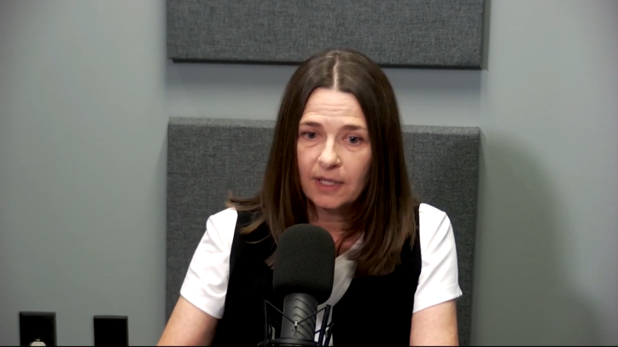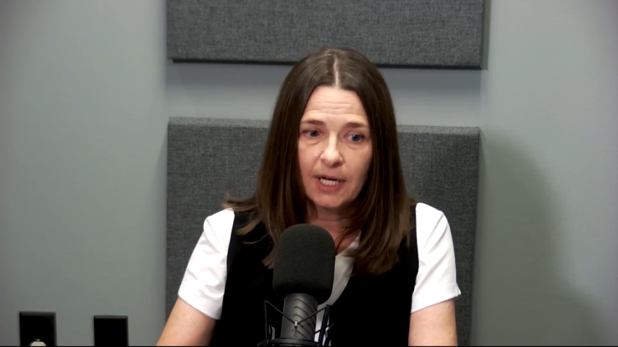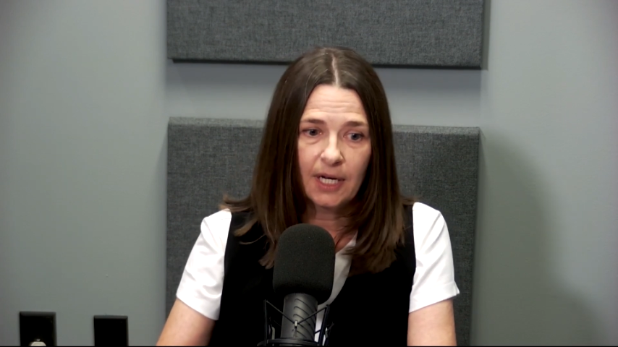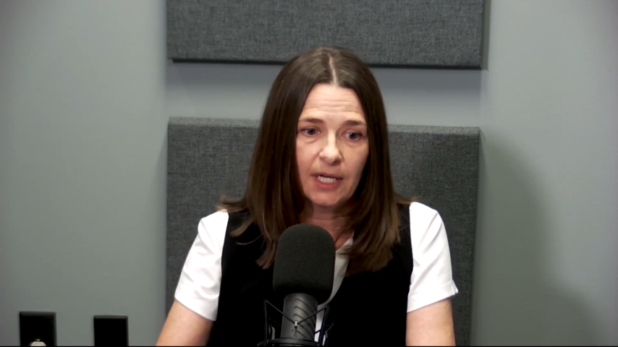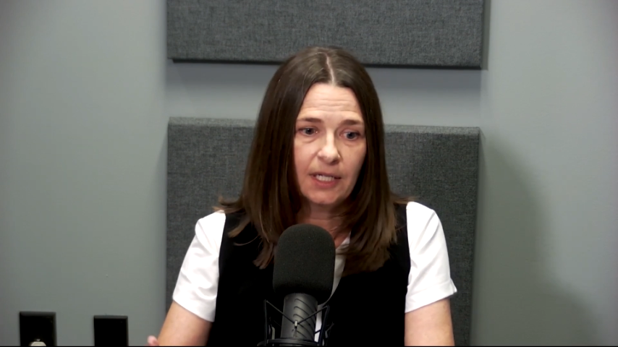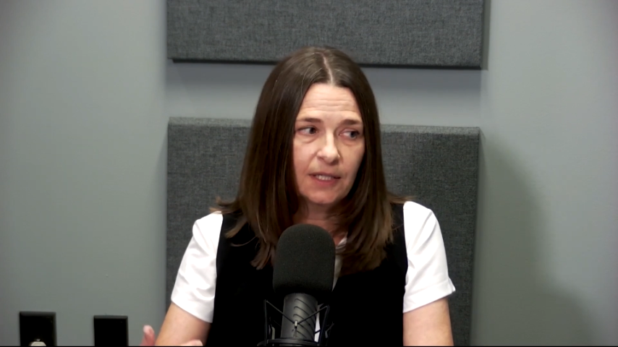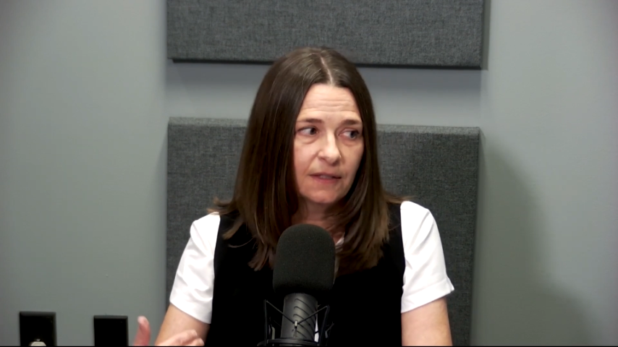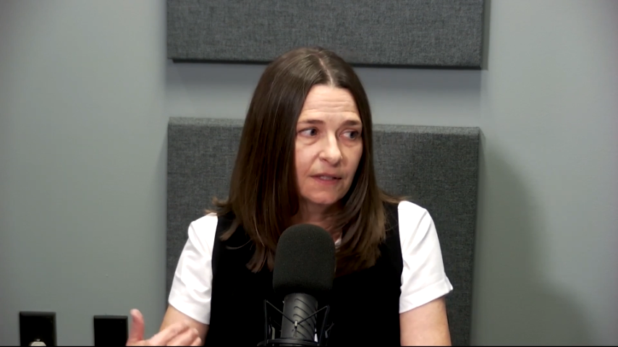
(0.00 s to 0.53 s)
that
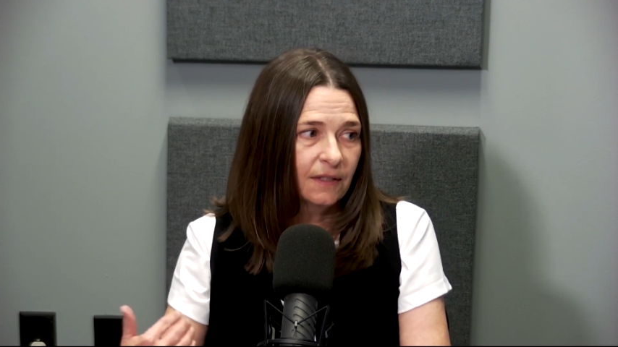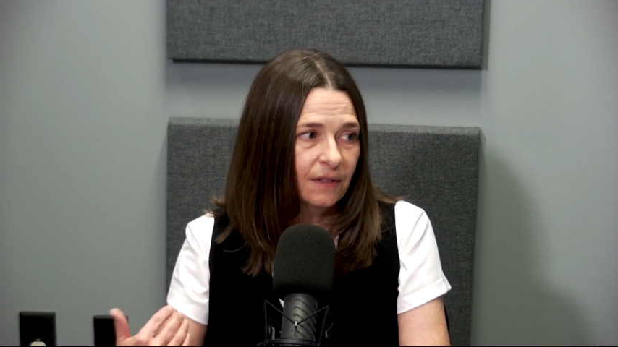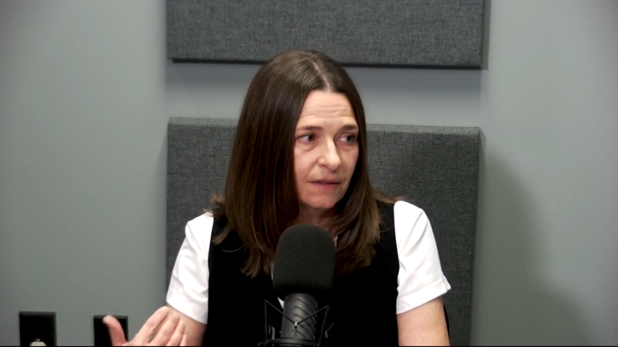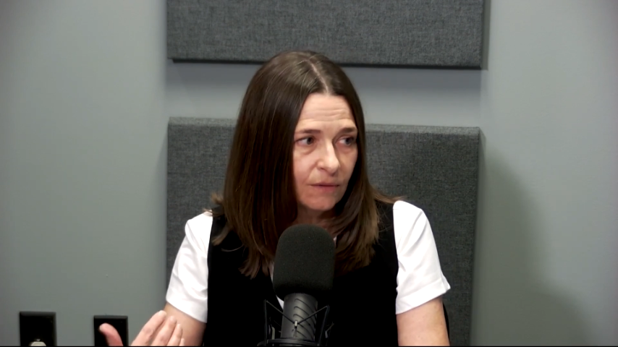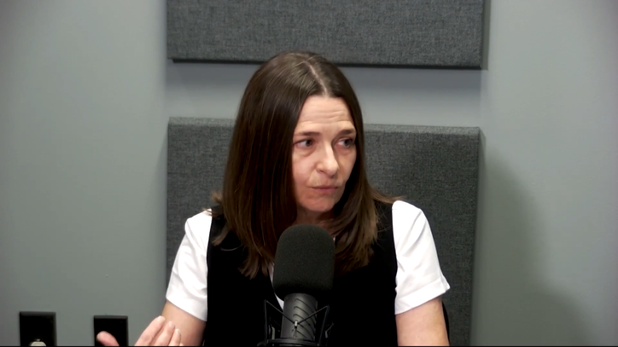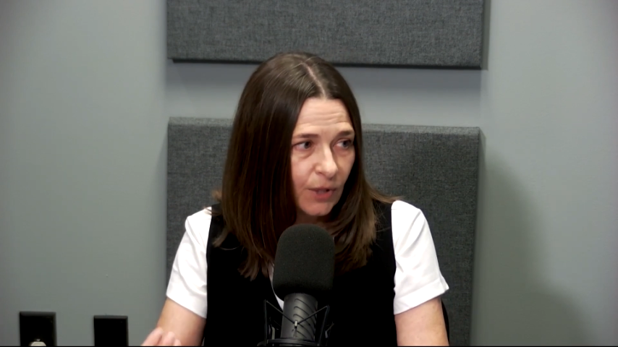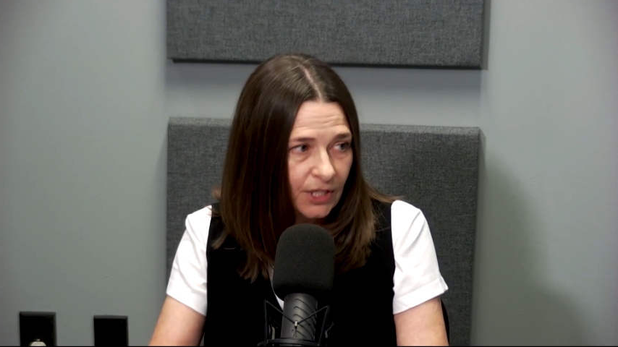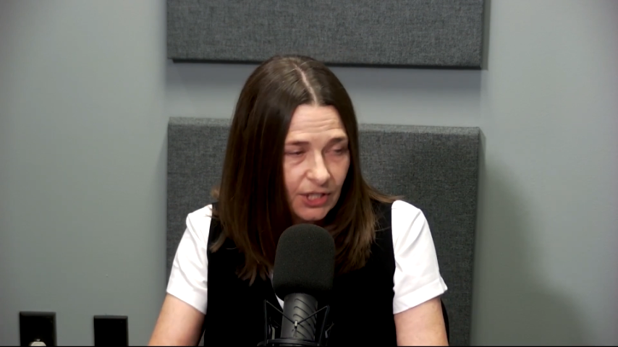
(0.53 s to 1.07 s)
I need to
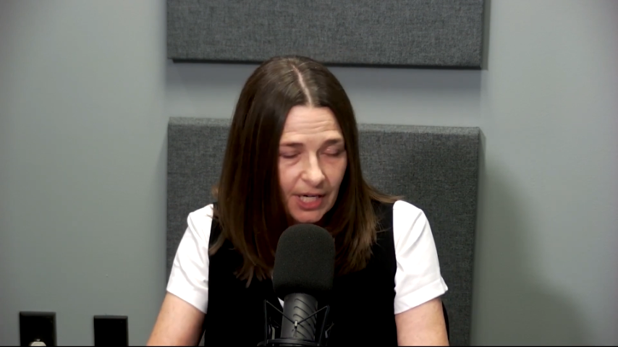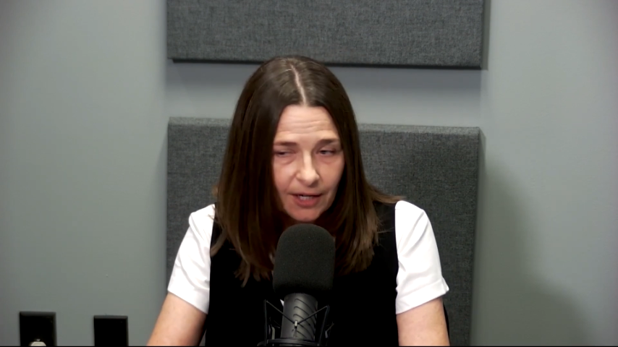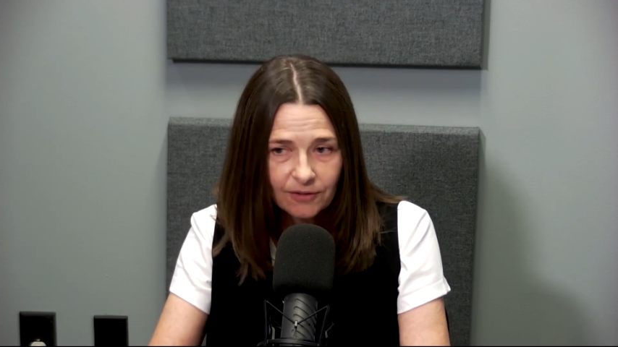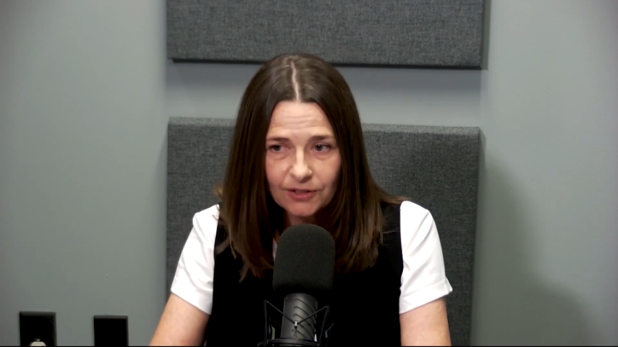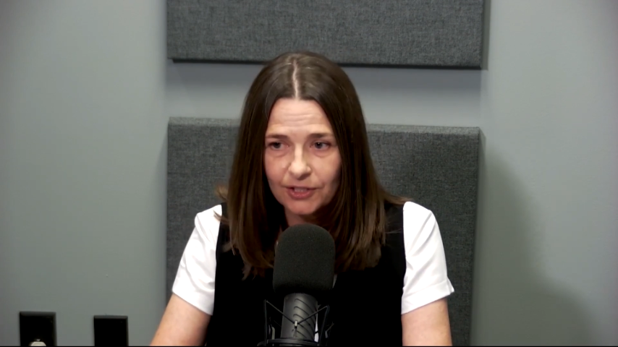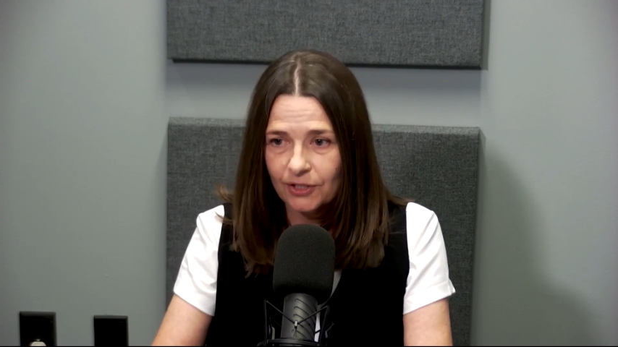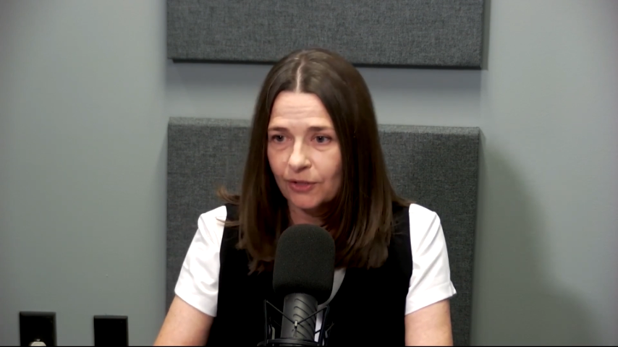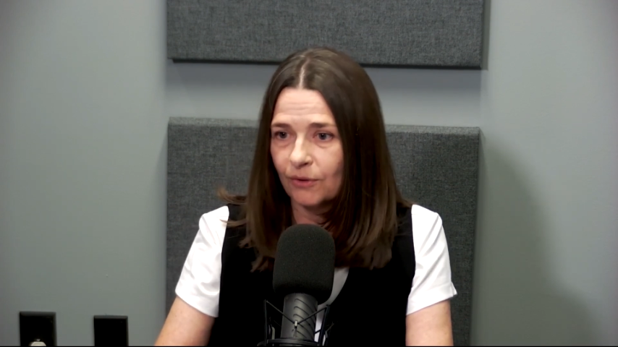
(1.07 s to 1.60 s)
reach
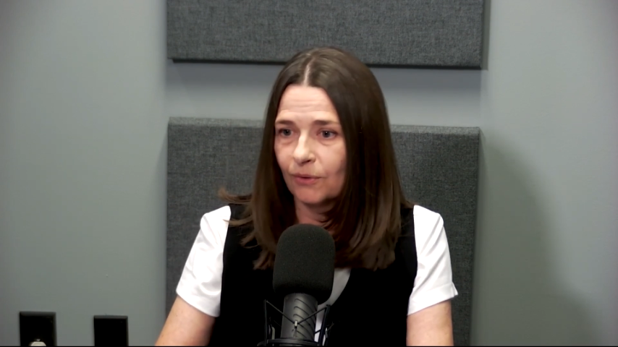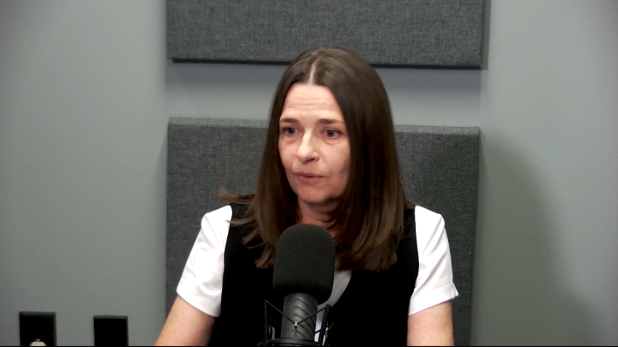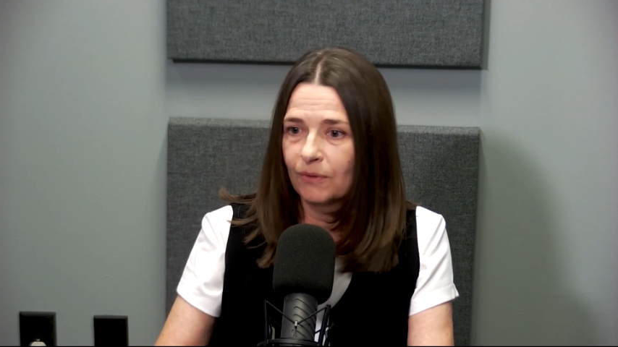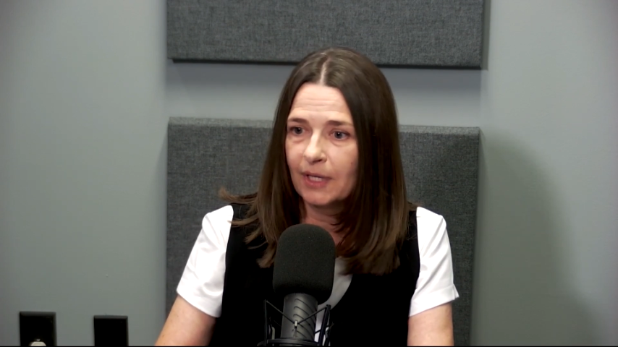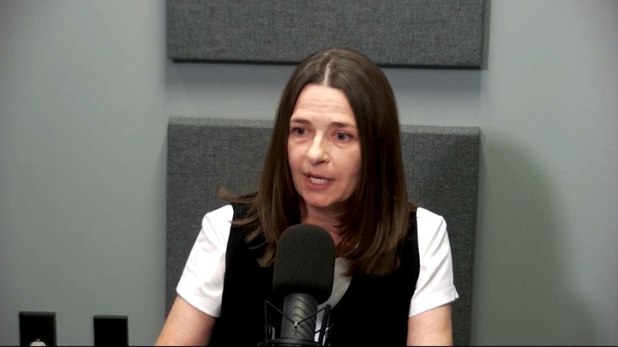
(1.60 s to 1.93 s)
out to,